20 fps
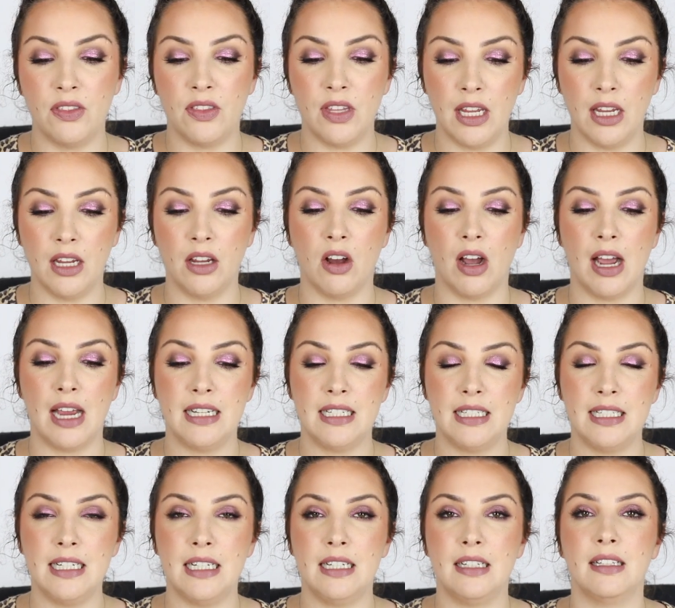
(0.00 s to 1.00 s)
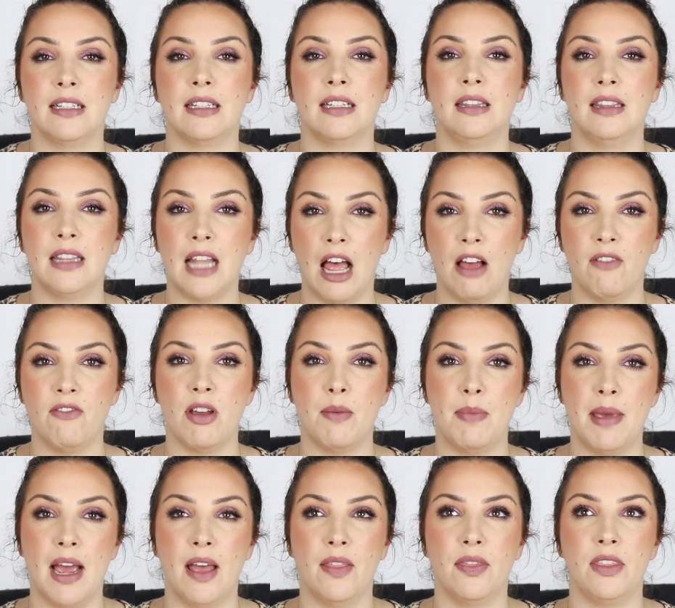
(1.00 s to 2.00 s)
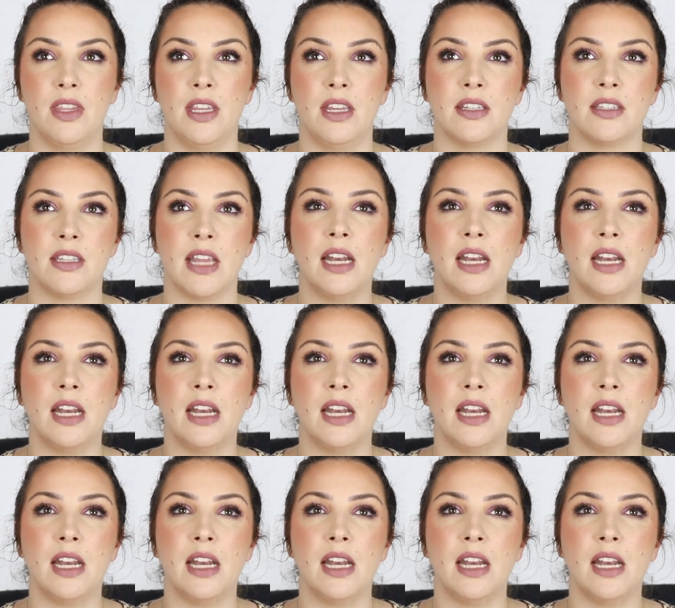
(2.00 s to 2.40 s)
thing I didn't love about this,